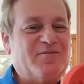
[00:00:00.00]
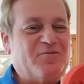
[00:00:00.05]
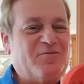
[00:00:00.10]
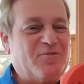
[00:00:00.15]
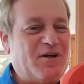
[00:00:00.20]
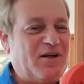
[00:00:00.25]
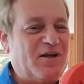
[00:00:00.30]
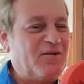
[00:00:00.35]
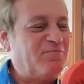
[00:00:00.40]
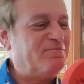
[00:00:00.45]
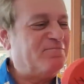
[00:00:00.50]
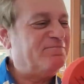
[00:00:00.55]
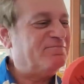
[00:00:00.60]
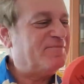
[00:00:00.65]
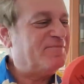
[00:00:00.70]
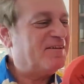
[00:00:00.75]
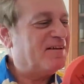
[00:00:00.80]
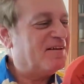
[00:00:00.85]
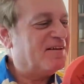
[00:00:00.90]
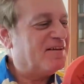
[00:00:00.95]
Well,
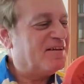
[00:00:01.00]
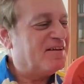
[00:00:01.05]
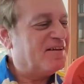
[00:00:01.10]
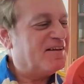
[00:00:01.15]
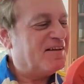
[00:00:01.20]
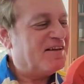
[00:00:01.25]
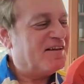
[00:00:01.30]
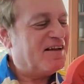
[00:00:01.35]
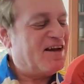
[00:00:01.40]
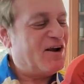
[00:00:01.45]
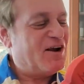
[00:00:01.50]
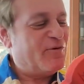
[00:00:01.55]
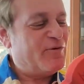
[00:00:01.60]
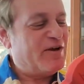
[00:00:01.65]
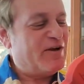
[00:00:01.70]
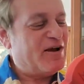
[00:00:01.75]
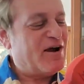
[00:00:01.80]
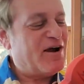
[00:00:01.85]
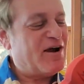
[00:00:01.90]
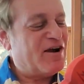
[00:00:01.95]
here
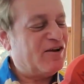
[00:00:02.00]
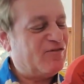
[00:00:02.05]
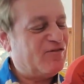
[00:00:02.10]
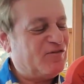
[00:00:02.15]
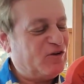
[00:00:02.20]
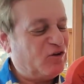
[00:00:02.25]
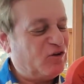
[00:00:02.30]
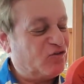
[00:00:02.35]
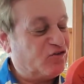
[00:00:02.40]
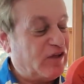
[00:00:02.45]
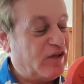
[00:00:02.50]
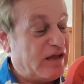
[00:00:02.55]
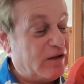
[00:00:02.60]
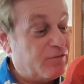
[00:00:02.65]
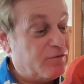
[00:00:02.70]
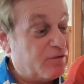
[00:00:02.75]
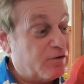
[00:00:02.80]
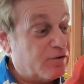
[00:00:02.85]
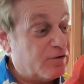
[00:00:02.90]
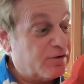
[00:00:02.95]
we are. You feel
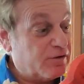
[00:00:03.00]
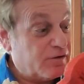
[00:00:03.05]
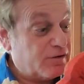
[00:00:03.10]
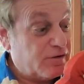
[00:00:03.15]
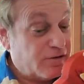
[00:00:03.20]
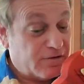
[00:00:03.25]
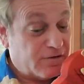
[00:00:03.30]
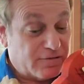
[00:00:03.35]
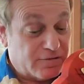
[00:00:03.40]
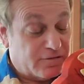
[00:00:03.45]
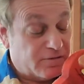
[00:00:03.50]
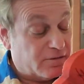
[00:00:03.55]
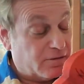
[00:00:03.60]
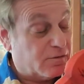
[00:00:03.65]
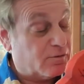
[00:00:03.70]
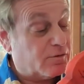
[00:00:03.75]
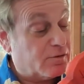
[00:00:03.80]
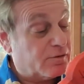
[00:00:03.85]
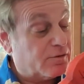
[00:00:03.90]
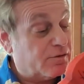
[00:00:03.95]
safe? Oh, yes.
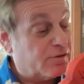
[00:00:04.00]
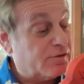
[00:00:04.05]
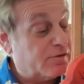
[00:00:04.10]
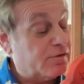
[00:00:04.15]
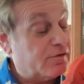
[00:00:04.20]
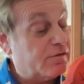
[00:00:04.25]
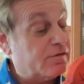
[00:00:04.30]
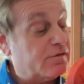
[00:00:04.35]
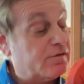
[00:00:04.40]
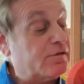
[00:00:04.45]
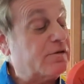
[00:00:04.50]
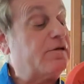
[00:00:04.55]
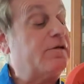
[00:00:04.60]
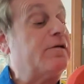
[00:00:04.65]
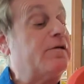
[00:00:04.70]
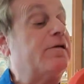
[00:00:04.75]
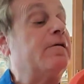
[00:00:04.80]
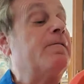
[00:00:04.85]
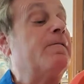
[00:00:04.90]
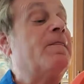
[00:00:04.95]
Now, where am I going to
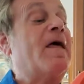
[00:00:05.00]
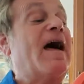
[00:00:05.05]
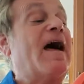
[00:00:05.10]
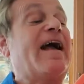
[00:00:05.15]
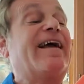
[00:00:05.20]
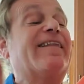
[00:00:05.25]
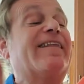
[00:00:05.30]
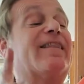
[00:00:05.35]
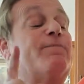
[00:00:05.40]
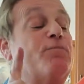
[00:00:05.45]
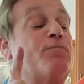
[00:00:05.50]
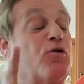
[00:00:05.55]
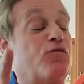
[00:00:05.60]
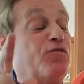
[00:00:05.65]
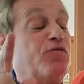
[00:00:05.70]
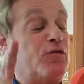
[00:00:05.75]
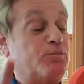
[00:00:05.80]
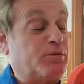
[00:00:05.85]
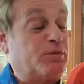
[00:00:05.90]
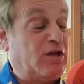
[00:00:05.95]
stay? I got the
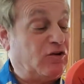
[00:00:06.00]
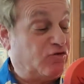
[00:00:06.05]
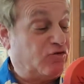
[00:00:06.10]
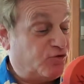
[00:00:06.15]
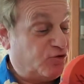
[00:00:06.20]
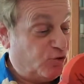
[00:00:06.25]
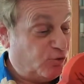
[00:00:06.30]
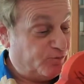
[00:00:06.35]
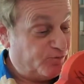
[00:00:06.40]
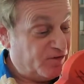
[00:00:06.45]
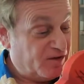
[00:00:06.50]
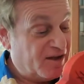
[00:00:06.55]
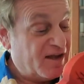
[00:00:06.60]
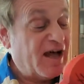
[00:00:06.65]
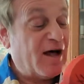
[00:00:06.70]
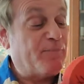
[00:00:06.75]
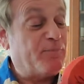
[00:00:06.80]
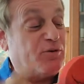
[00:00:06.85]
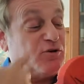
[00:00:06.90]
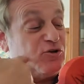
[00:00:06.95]
perfect place for you.
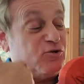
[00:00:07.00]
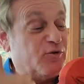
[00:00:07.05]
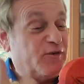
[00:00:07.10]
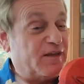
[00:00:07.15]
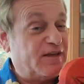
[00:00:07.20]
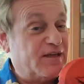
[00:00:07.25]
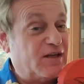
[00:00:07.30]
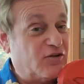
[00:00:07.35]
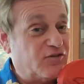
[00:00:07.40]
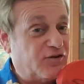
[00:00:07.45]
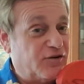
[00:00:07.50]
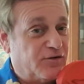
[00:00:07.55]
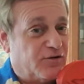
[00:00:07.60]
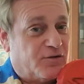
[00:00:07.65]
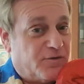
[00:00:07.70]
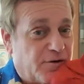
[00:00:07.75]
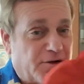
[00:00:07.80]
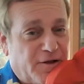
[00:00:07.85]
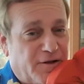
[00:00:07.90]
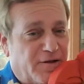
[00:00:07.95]
I'll put you in the kitchen.
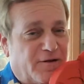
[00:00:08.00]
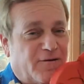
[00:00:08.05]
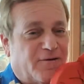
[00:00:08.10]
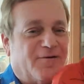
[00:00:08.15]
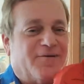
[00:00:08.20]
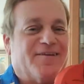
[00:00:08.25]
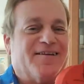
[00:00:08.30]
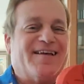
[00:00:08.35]
Whoa!